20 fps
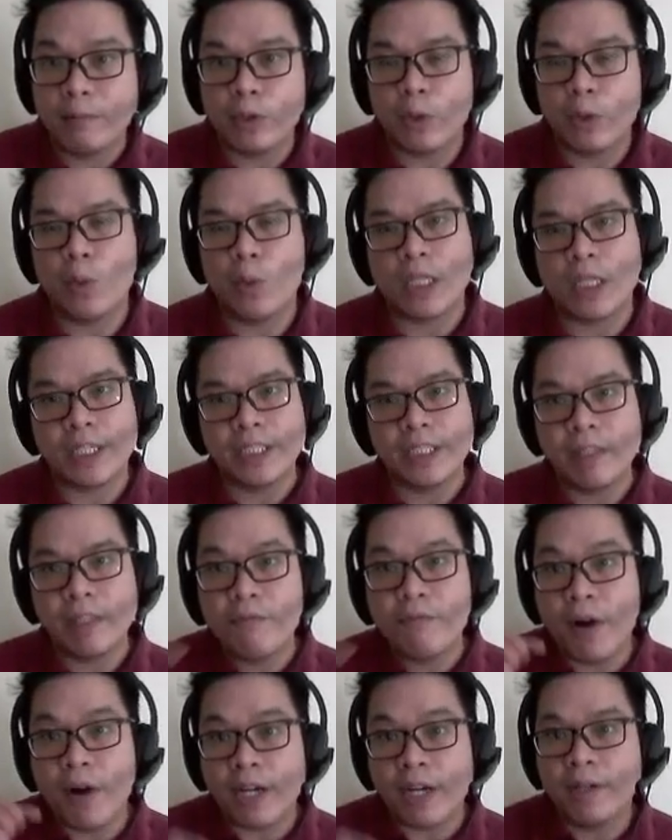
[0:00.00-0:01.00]
So what are the
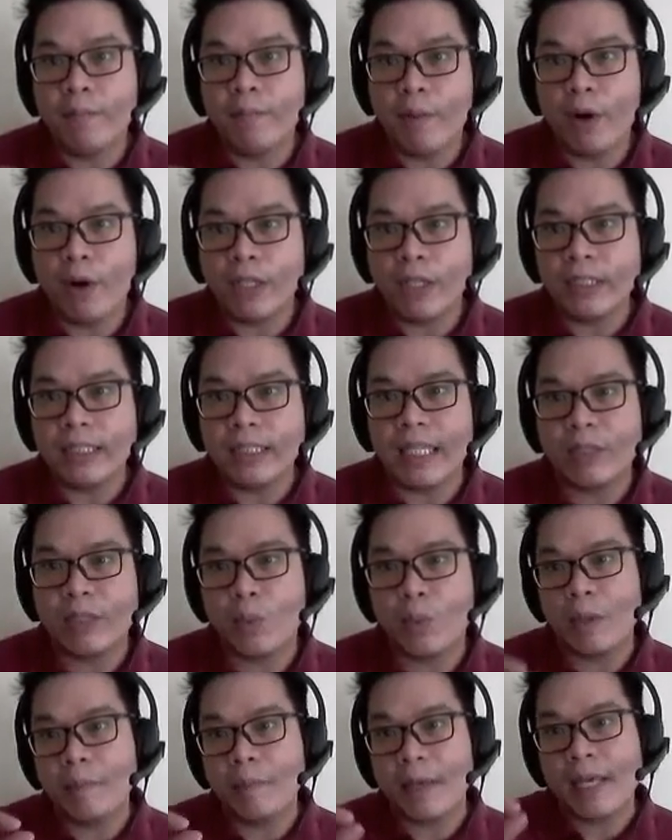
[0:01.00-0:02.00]
variables that
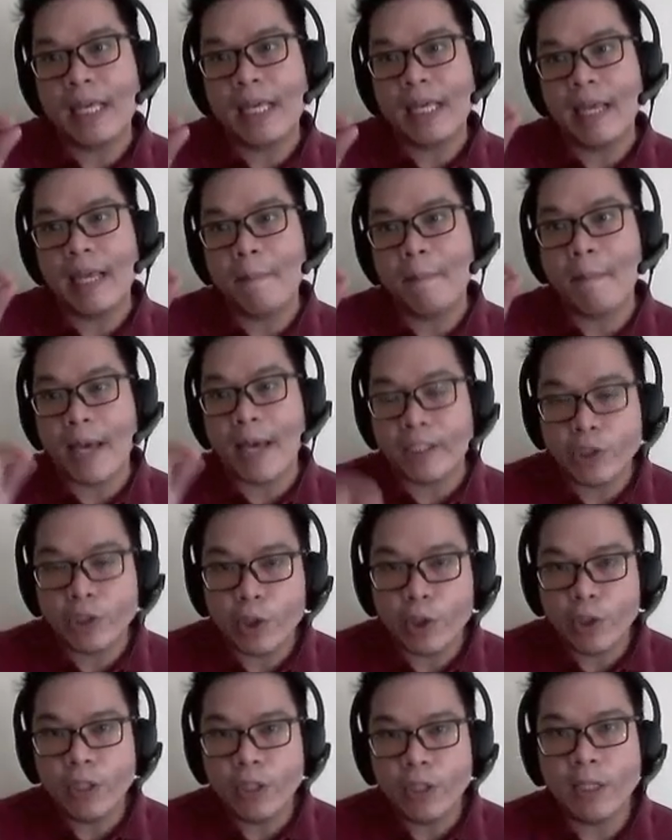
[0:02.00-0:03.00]
will be
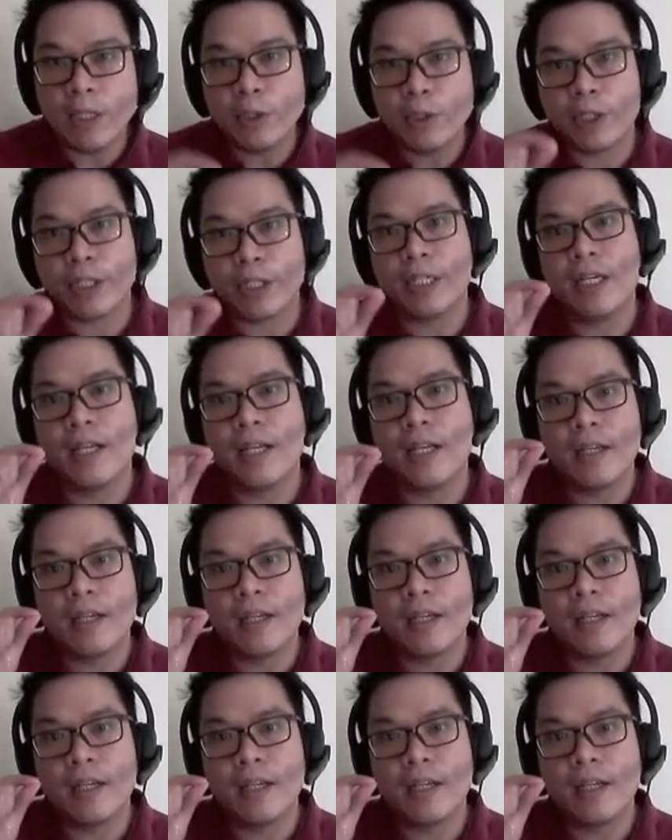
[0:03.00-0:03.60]
mentioned in your